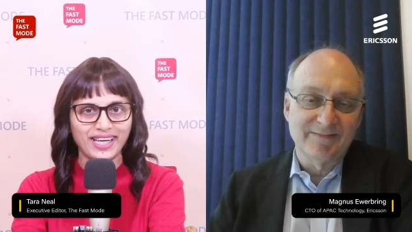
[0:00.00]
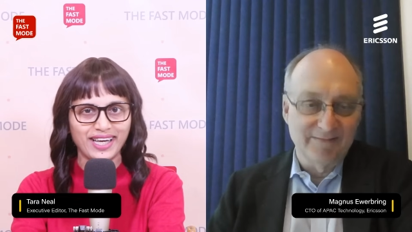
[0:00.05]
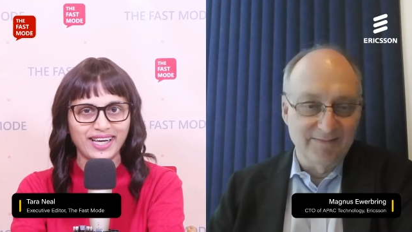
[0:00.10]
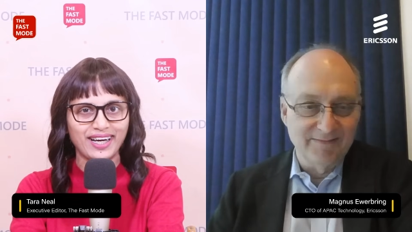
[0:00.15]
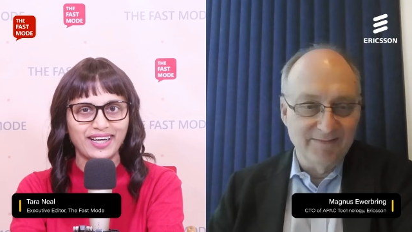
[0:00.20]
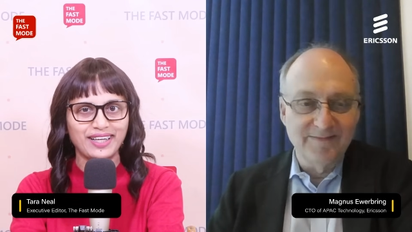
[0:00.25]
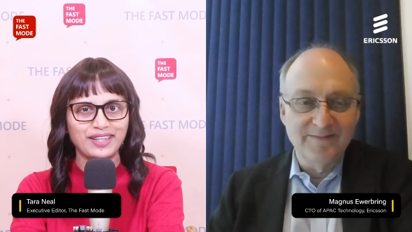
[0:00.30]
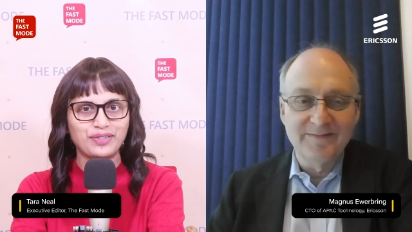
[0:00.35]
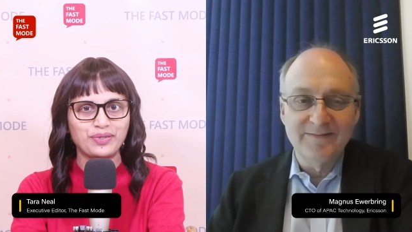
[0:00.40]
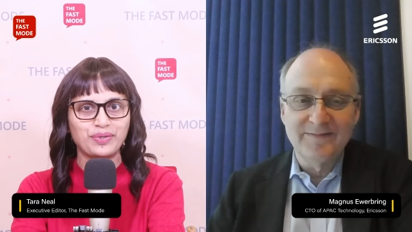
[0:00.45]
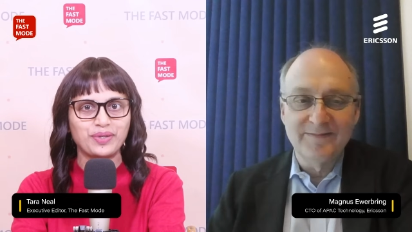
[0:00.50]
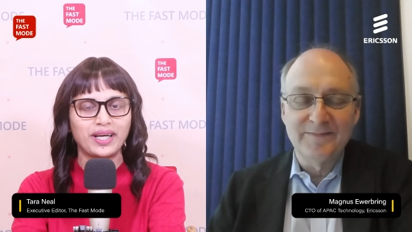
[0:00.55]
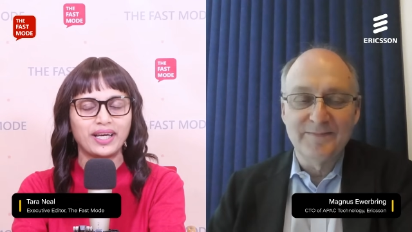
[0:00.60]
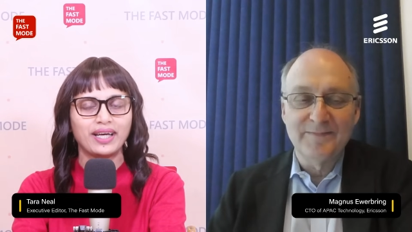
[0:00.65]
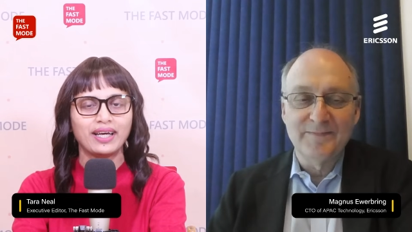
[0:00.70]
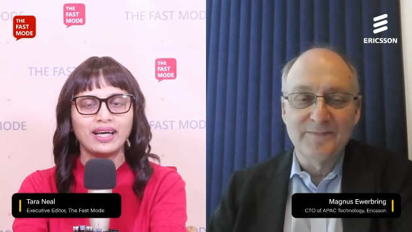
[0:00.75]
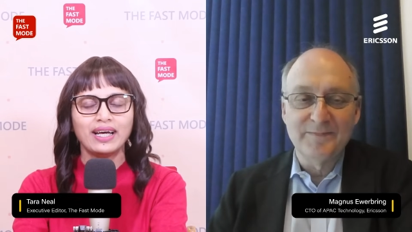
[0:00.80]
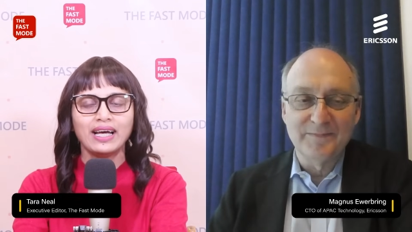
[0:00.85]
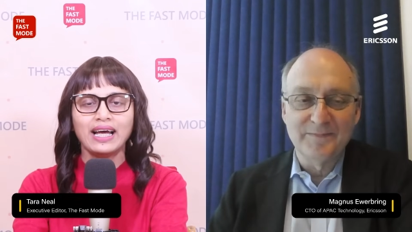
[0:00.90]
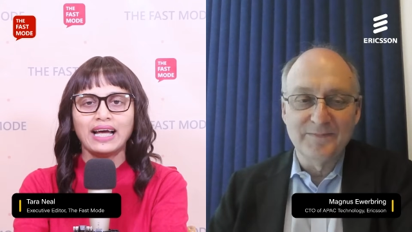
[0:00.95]
Speaker 1: AI mm-hmm. today,
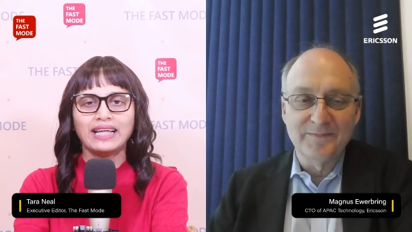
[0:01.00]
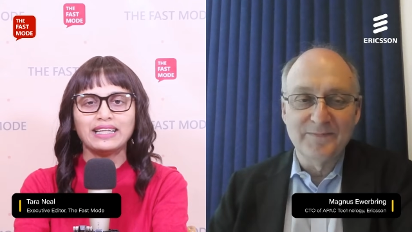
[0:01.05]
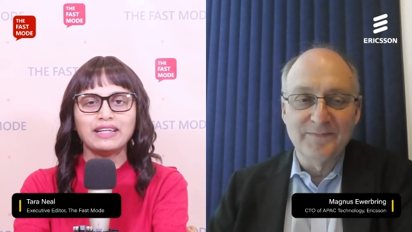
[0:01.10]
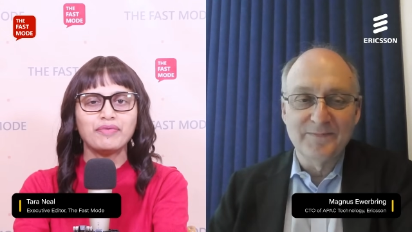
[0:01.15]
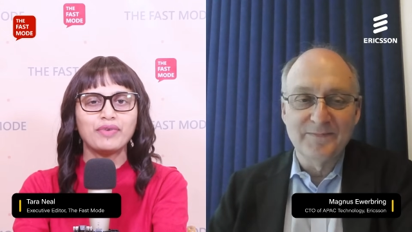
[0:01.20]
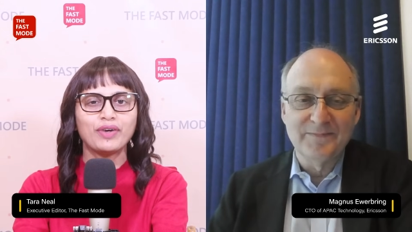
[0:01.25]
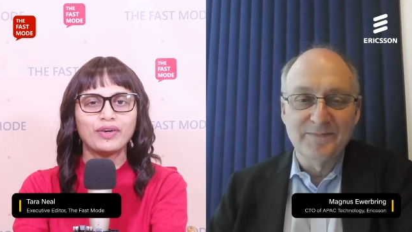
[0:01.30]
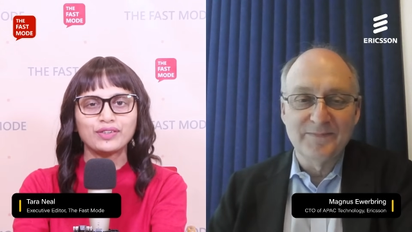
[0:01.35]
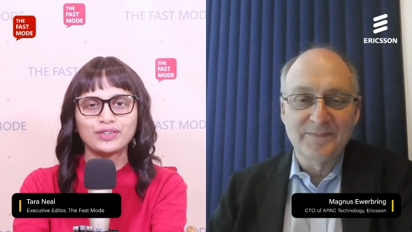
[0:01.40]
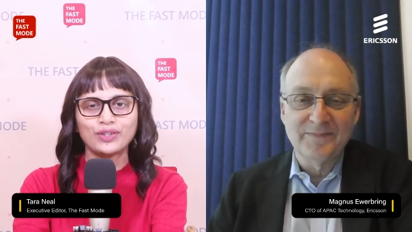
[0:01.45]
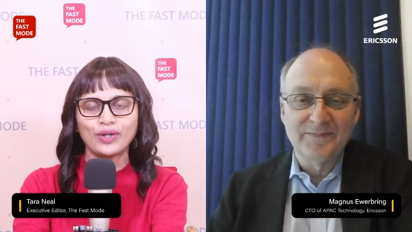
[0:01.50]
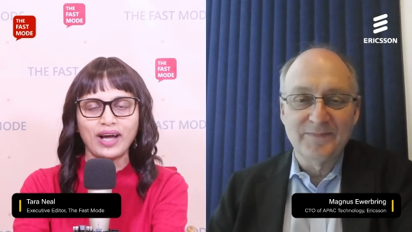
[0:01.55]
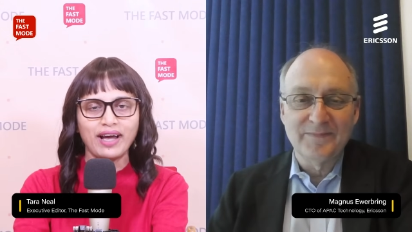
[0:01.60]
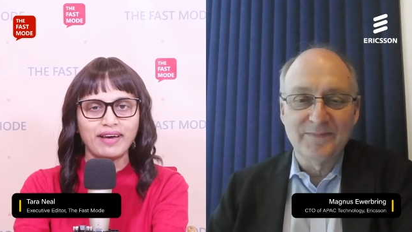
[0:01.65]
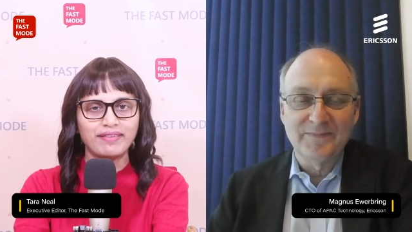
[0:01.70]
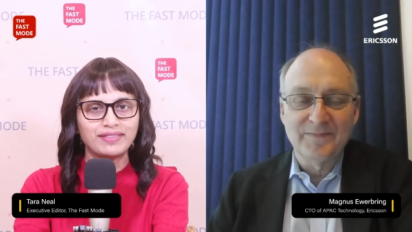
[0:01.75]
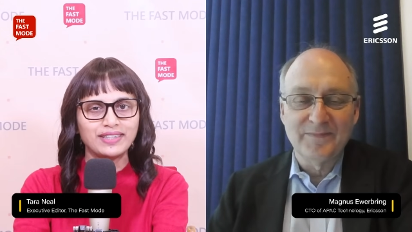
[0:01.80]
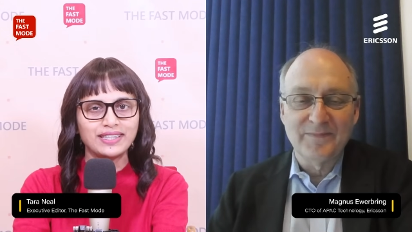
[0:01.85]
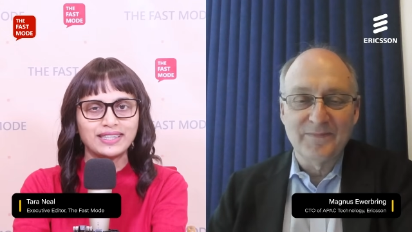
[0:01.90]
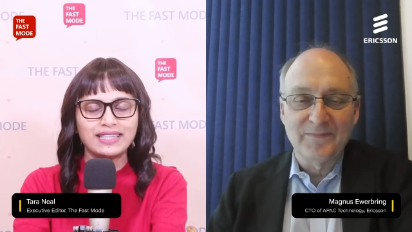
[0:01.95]
and then we also
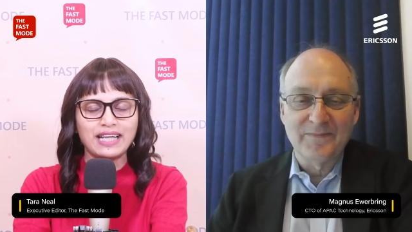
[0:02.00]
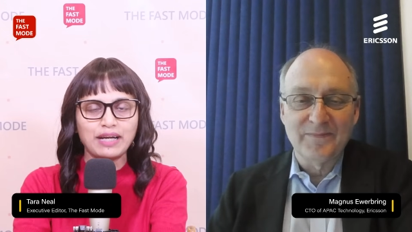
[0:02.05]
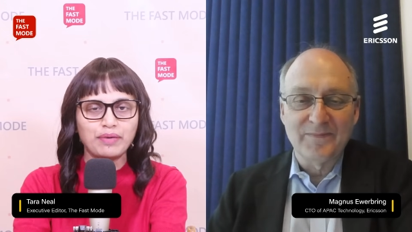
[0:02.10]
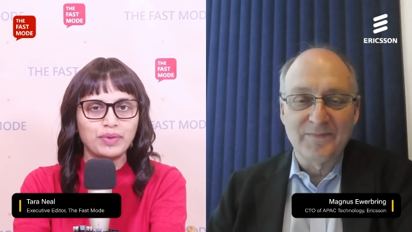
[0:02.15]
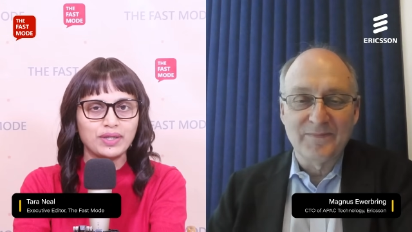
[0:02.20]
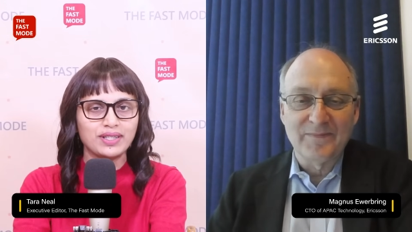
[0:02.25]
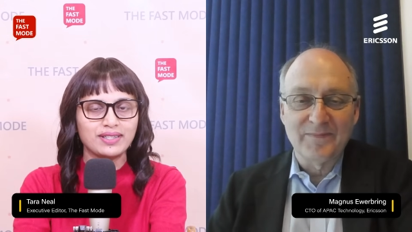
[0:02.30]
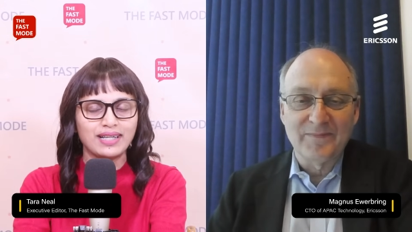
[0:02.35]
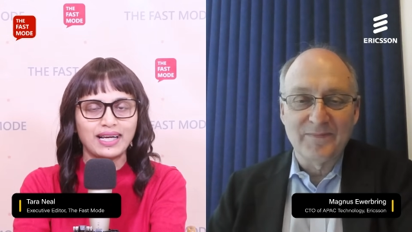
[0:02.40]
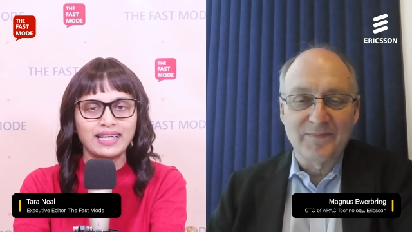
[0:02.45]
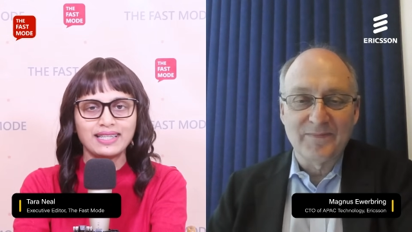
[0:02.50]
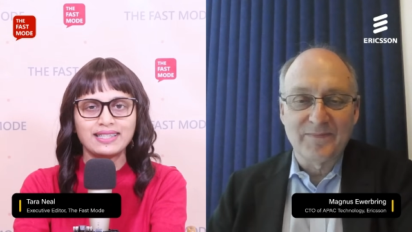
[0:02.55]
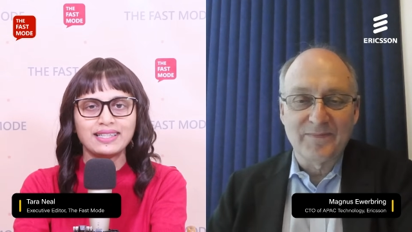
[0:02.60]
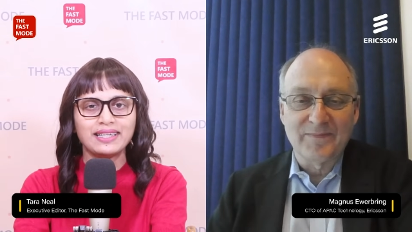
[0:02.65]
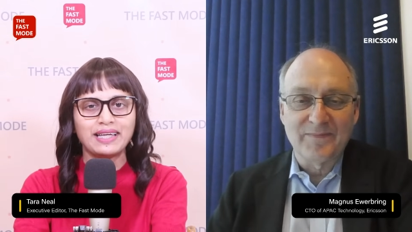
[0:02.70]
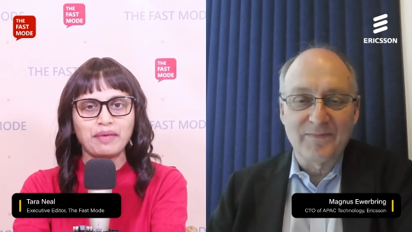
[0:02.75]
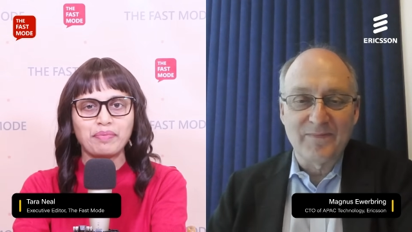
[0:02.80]
have these network slicing